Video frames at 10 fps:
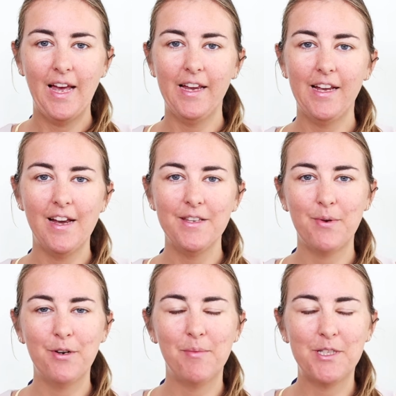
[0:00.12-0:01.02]
Hi guys,
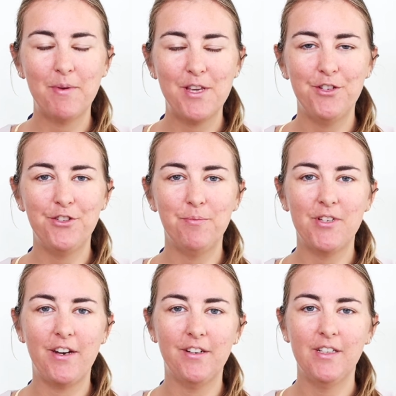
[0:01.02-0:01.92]
welcome back to my YouTube
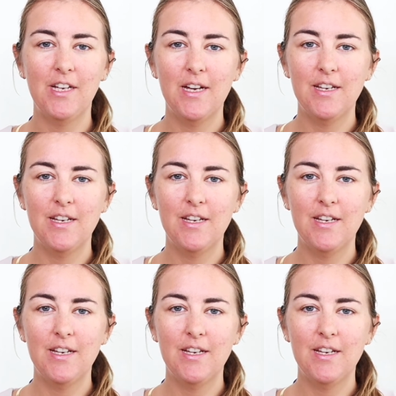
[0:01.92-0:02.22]
channel.